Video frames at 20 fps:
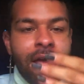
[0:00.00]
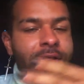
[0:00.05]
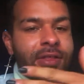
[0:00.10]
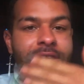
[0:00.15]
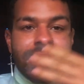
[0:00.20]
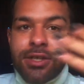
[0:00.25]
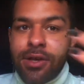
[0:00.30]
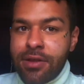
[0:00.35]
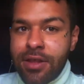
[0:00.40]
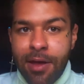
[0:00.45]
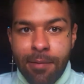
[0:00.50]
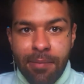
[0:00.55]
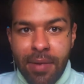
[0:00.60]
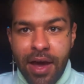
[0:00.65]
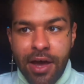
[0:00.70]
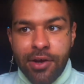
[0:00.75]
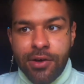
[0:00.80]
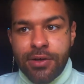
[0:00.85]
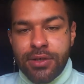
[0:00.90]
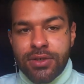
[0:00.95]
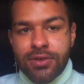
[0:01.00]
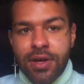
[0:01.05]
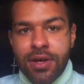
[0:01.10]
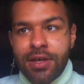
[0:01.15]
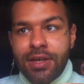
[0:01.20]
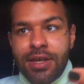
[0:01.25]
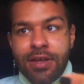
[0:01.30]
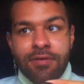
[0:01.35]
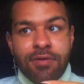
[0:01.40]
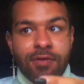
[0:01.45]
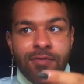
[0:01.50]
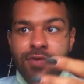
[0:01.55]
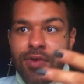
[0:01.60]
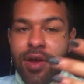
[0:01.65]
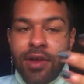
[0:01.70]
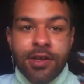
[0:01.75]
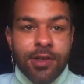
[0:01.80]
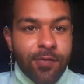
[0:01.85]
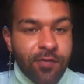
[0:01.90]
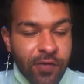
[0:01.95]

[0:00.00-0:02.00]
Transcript: That's all that matters, right? Even if you end up